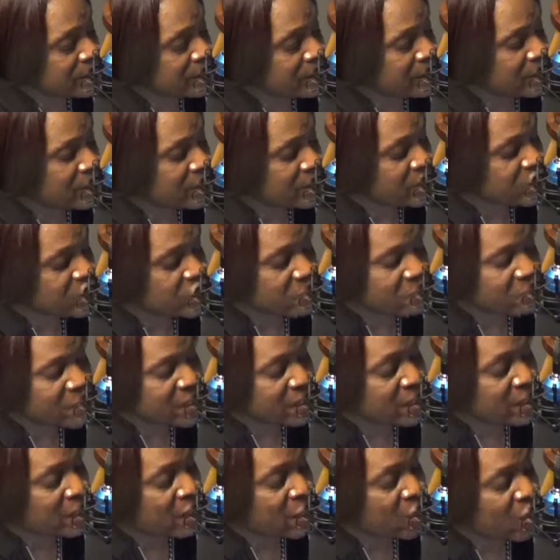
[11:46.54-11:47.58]
You know, it should be
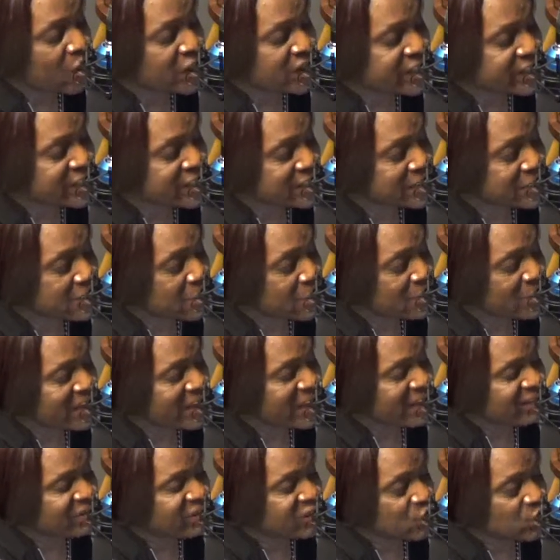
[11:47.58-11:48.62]
a law against all
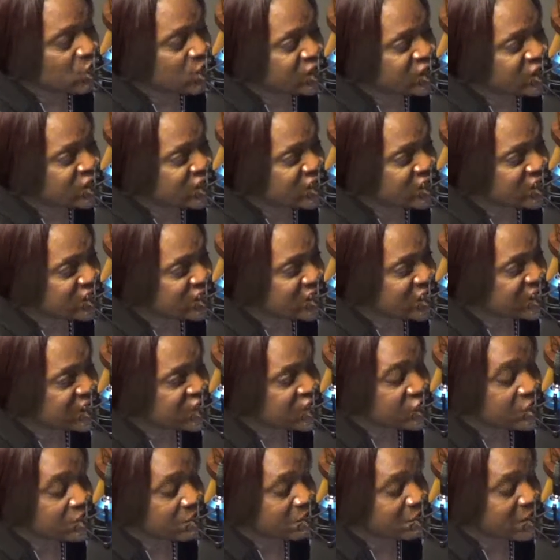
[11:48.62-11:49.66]
that foolishness. They
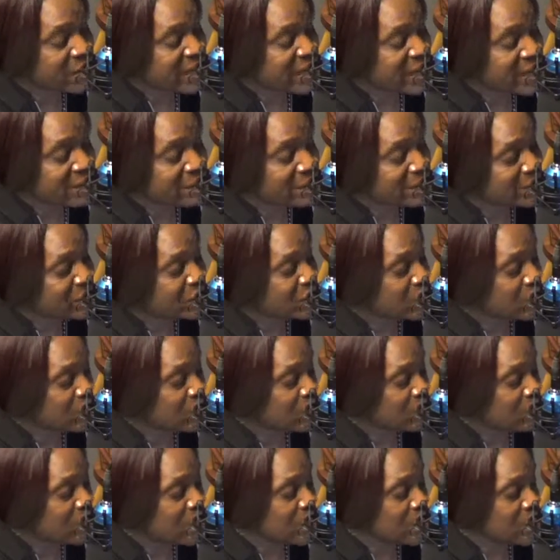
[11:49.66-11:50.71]
shouldn't be able
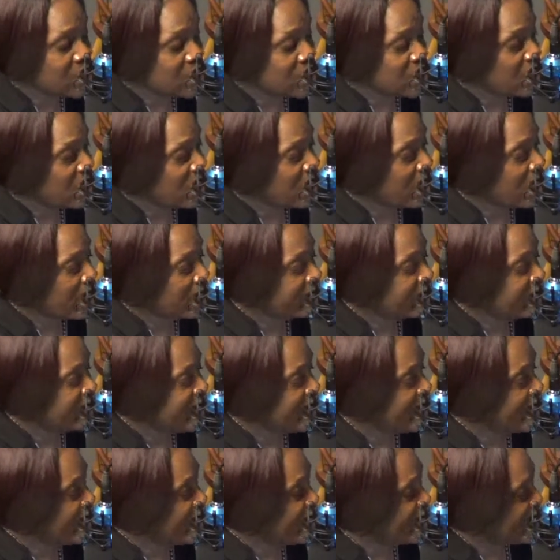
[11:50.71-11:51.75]
to go up
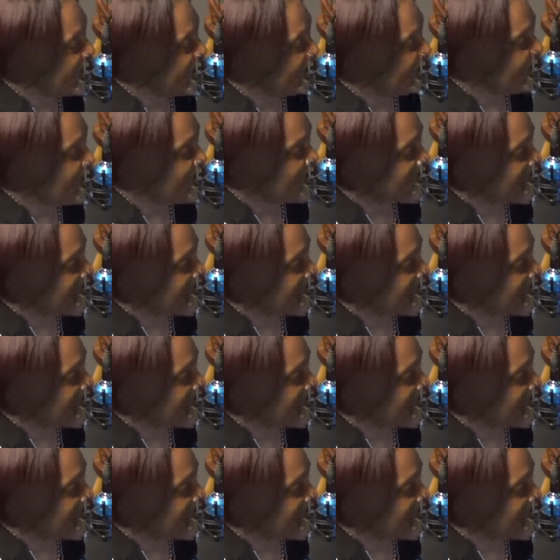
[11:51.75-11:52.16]
there. If you